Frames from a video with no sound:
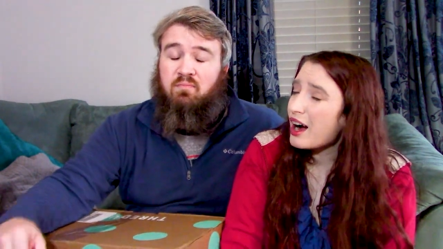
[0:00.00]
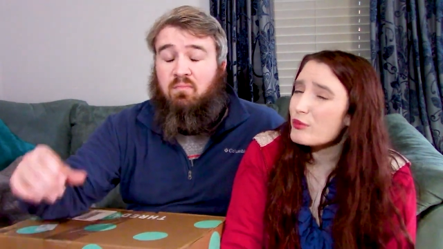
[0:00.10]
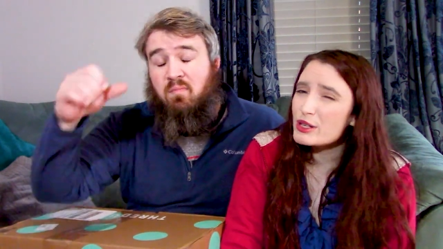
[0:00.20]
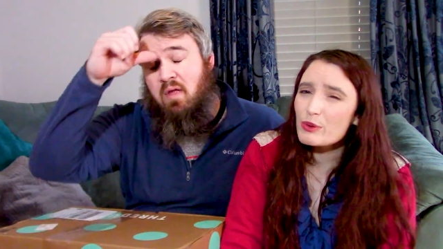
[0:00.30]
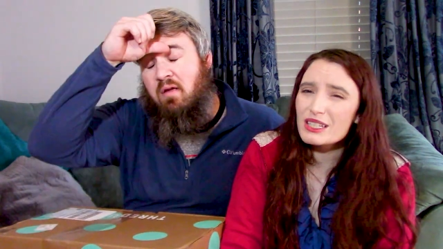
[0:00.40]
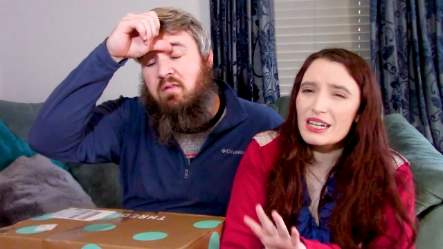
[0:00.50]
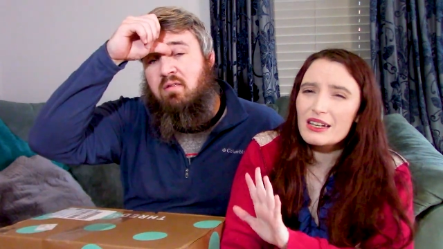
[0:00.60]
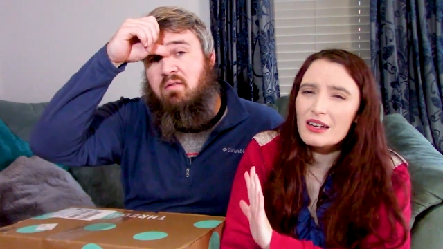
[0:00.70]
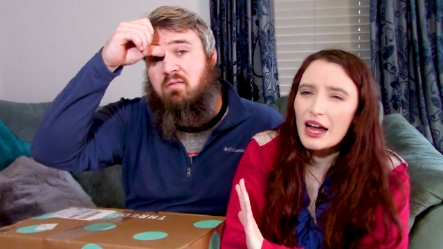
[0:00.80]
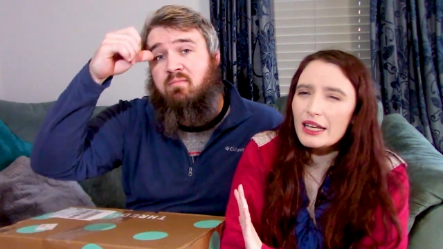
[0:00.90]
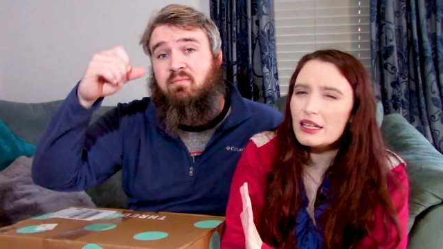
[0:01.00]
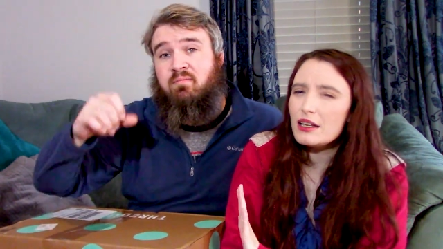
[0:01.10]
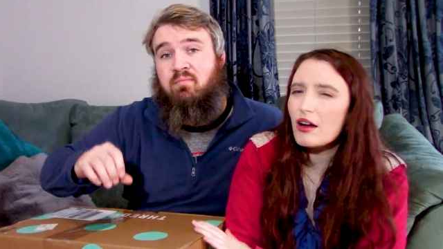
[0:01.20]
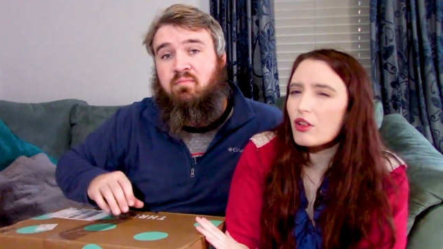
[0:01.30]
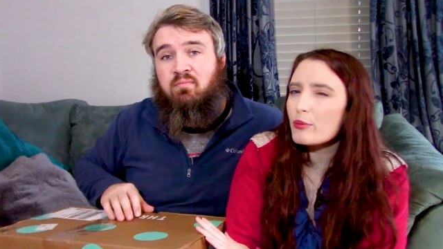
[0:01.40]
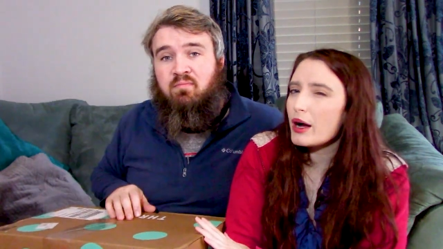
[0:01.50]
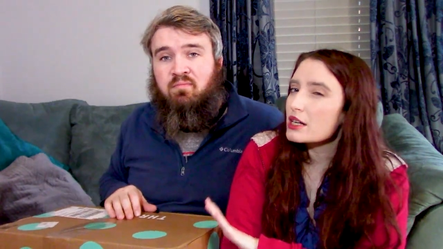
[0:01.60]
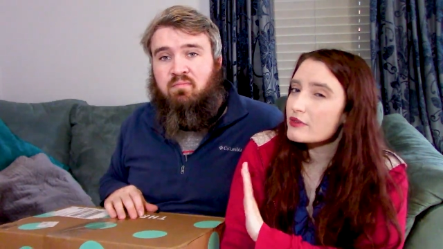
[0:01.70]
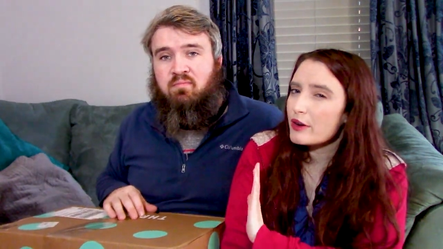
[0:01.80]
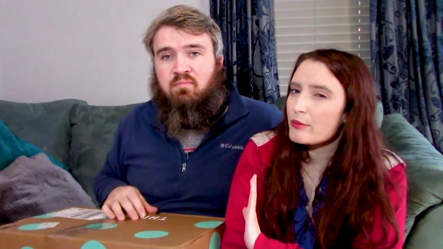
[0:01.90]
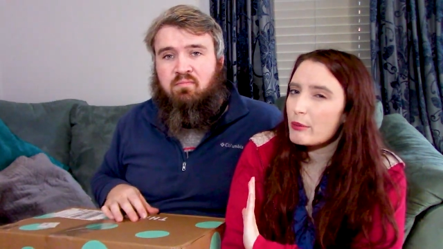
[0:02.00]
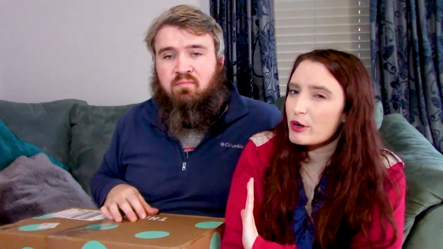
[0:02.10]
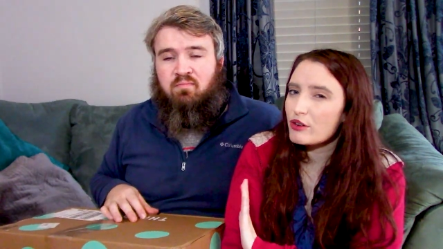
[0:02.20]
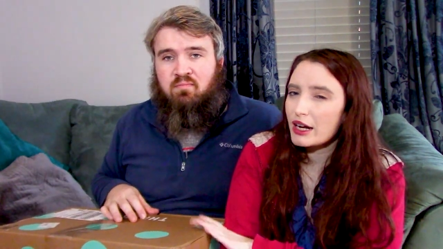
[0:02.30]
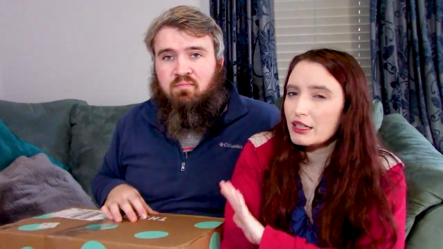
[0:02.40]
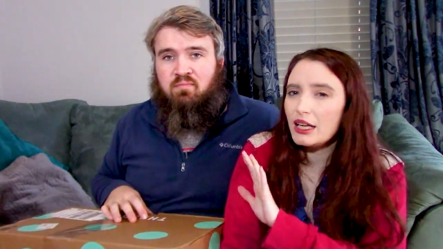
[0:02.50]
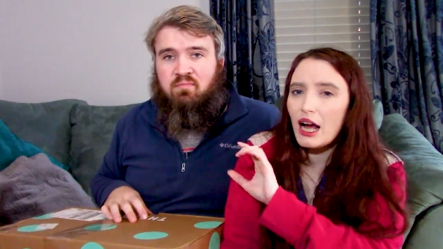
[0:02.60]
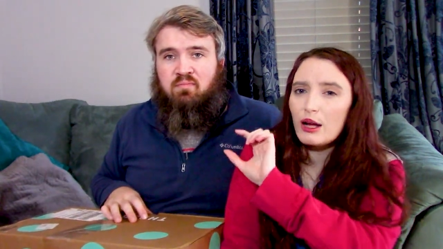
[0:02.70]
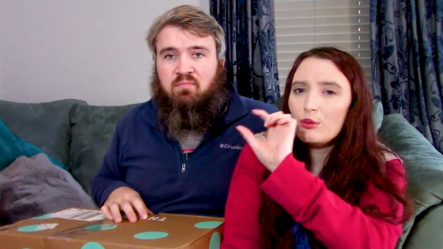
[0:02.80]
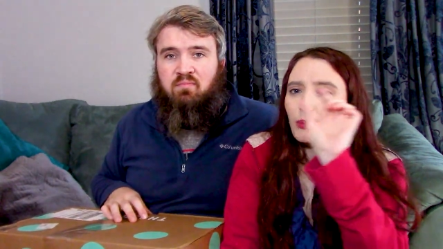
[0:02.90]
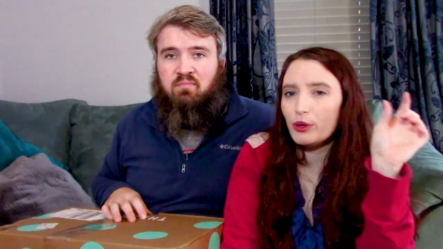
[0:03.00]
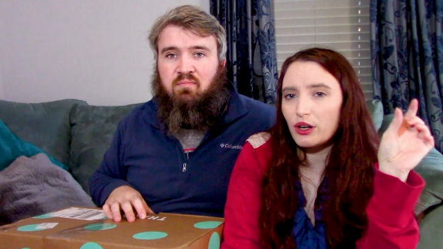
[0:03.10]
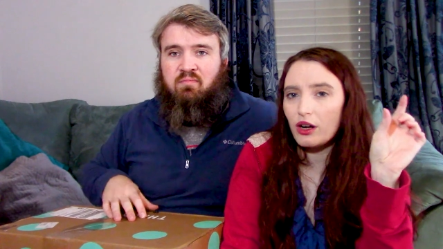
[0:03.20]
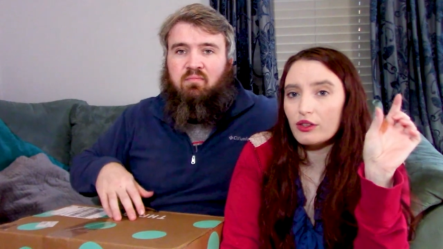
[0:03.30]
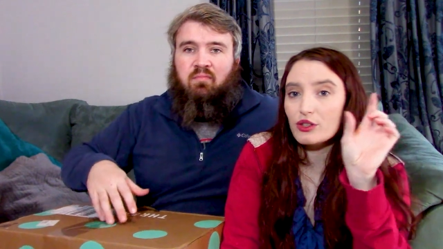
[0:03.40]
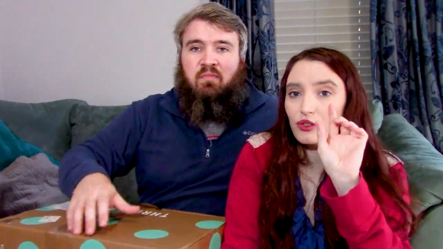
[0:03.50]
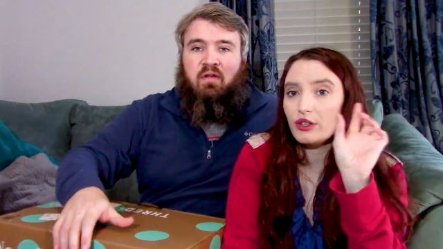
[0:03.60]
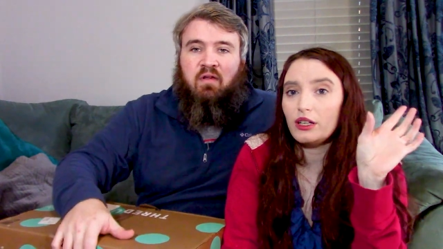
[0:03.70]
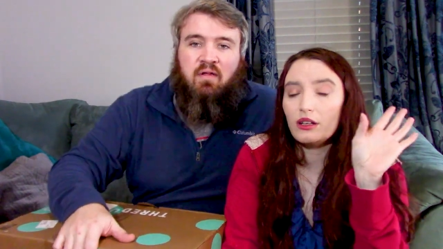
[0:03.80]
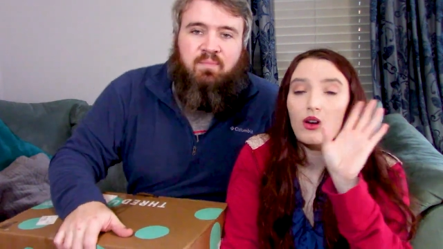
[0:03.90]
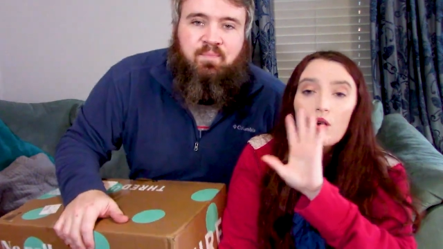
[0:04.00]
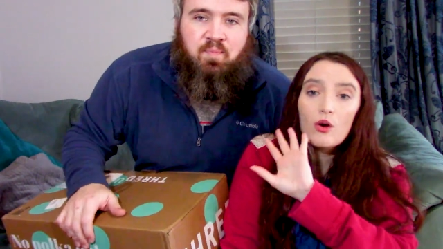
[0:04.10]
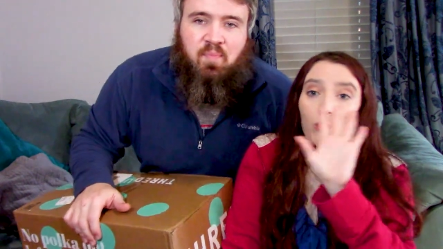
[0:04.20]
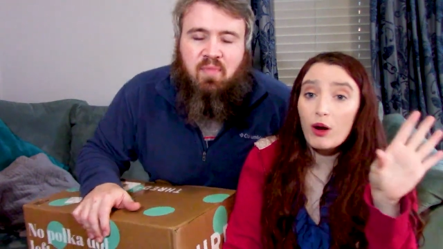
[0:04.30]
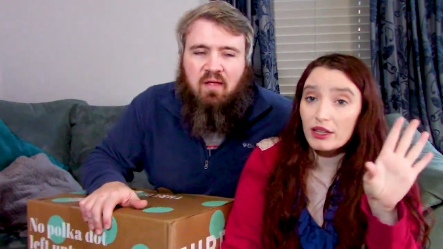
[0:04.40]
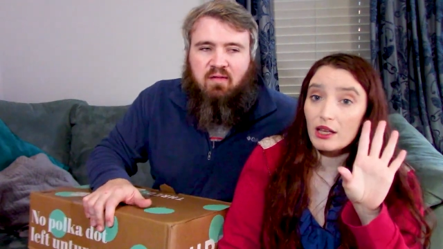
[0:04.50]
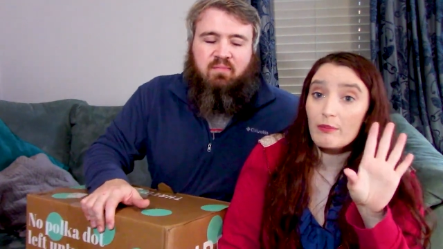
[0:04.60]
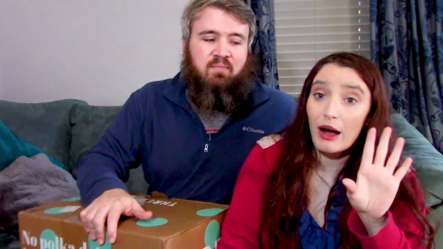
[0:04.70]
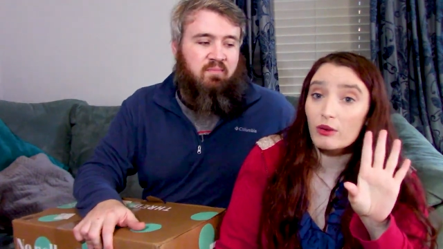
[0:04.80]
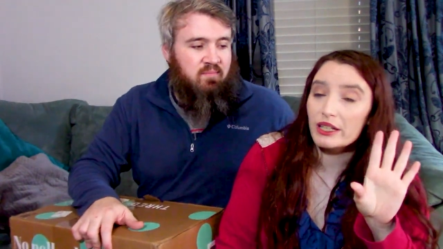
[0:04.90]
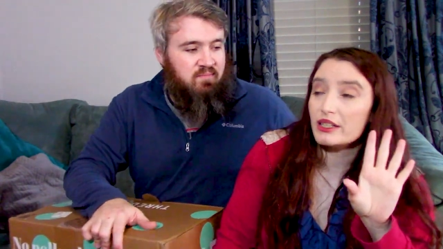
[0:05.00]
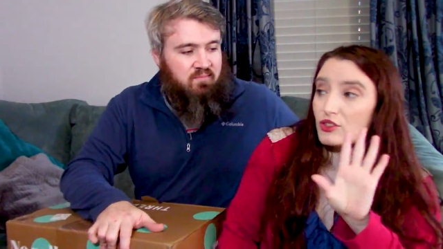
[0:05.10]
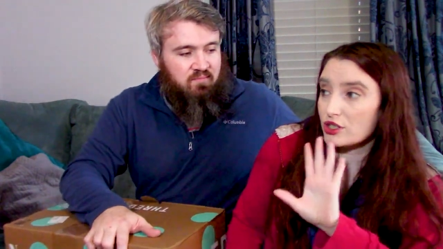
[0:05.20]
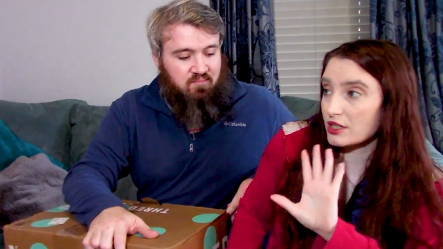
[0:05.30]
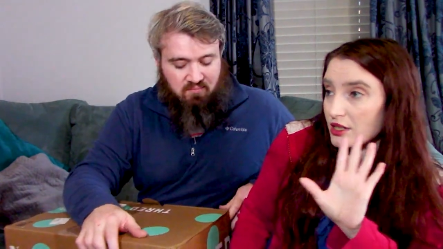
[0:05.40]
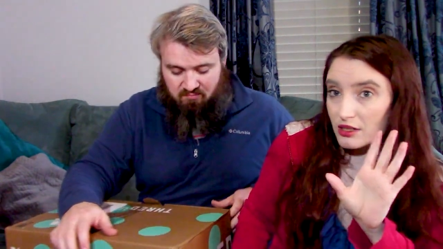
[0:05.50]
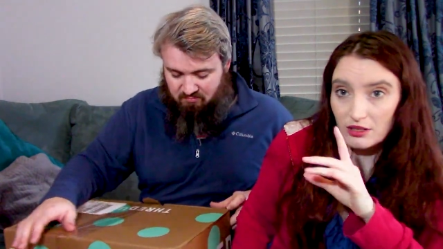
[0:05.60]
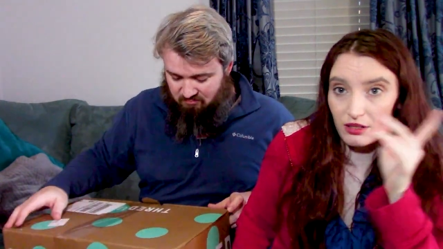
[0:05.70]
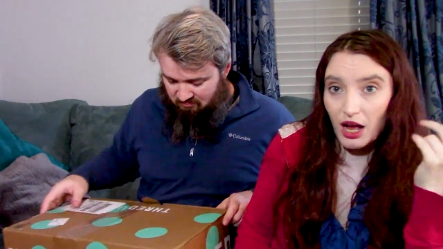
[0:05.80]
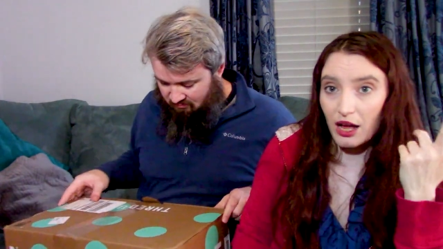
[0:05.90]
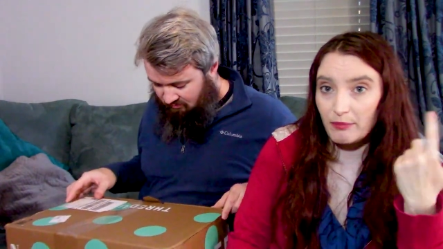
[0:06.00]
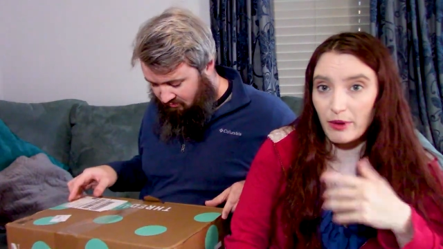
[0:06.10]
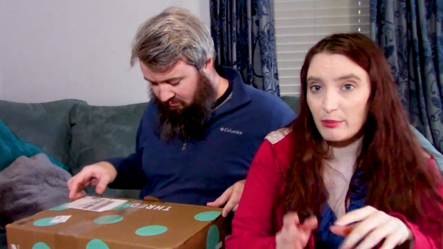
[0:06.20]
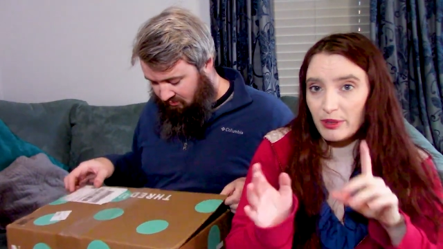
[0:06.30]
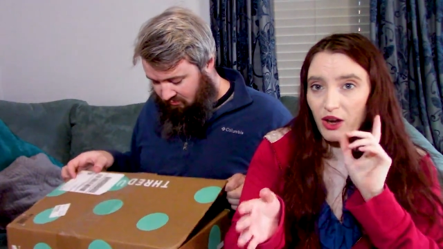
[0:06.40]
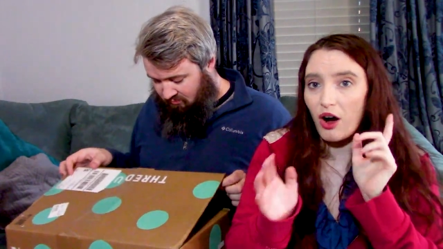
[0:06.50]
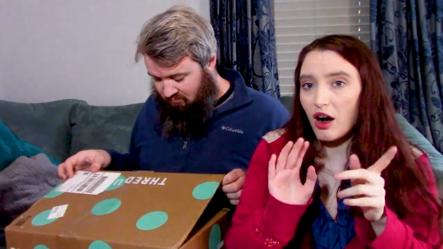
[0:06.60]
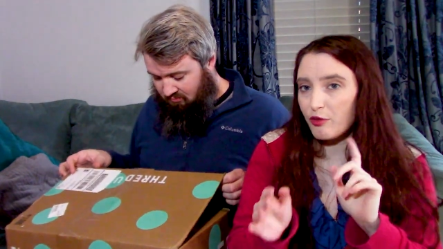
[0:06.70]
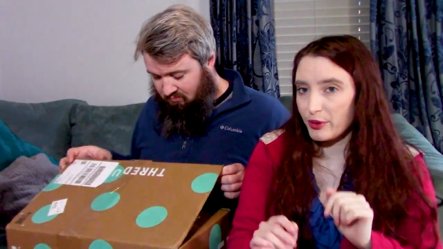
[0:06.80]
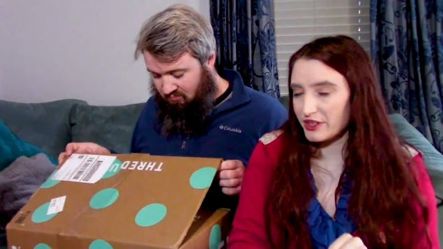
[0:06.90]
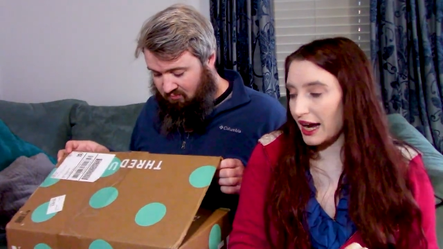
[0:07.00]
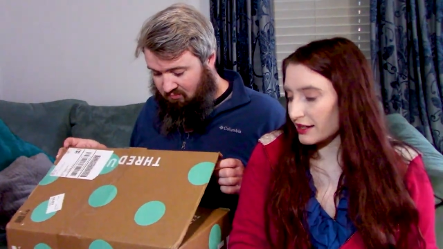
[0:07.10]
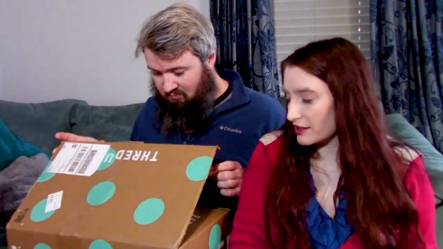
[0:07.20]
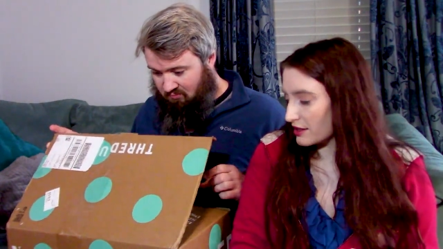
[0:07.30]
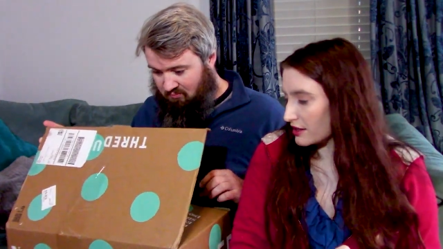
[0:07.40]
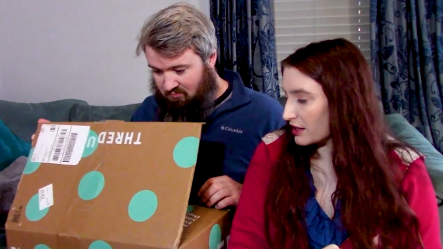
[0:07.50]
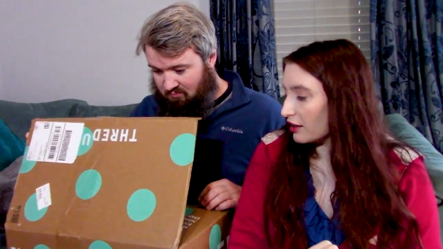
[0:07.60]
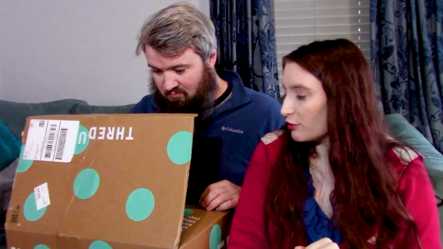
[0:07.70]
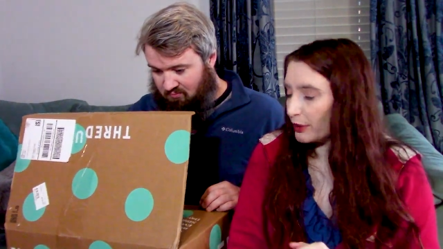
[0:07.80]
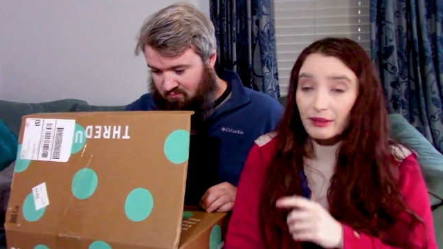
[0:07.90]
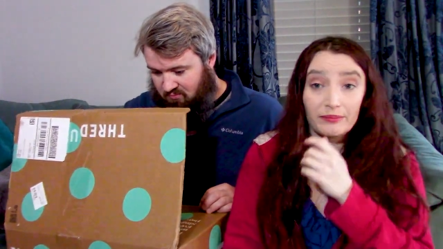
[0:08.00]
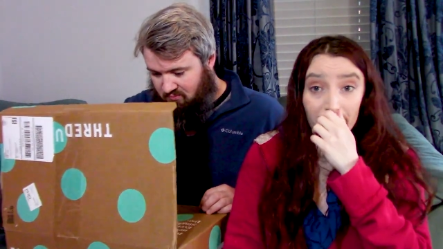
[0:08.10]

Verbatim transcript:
Speaker 1: Um, this was yes. a ninety dollar box, if I remember correctly. I will put on the screen what the amount is, just because I might be off with taxes and stuff, but